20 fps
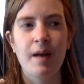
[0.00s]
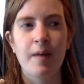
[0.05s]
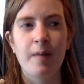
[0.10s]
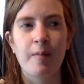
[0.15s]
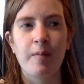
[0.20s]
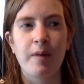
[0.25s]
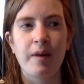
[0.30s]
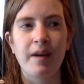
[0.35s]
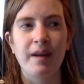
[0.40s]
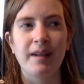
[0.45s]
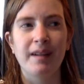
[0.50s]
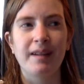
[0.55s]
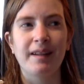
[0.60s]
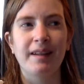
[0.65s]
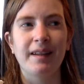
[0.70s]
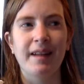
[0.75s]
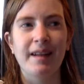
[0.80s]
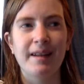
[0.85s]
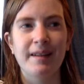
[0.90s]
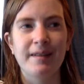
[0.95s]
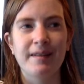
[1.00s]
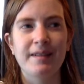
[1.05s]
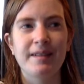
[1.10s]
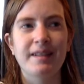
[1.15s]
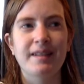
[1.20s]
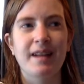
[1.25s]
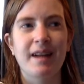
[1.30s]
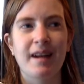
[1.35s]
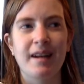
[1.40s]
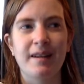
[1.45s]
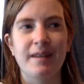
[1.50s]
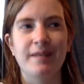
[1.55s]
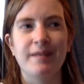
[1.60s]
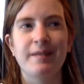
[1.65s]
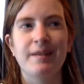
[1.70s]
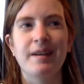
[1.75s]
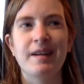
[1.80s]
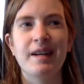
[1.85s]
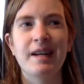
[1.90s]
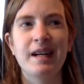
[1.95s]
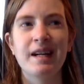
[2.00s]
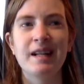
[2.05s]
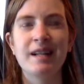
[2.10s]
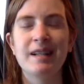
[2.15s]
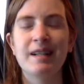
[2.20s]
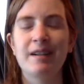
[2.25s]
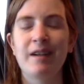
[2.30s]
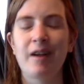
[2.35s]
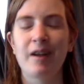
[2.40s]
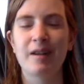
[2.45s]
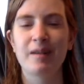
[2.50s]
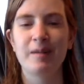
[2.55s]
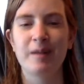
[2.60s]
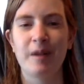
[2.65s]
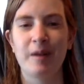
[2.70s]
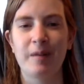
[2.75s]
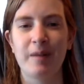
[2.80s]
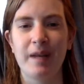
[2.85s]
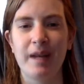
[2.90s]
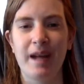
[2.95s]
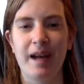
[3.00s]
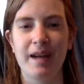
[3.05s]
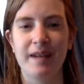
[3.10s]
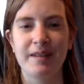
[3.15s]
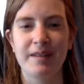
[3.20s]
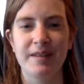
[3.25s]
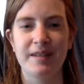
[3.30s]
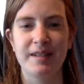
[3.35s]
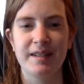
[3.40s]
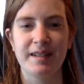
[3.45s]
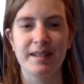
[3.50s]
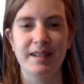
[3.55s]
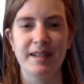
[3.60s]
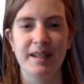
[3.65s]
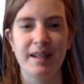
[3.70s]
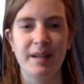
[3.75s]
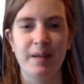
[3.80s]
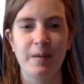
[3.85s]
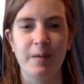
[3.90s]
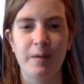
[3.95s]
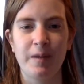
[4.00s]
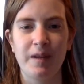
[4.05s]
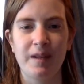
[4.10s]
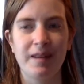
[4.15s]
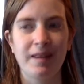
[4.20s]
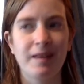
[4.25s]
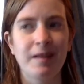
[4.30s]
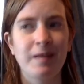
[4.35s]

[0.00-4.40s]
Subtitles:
But life has kind of knocked me on my ass recently with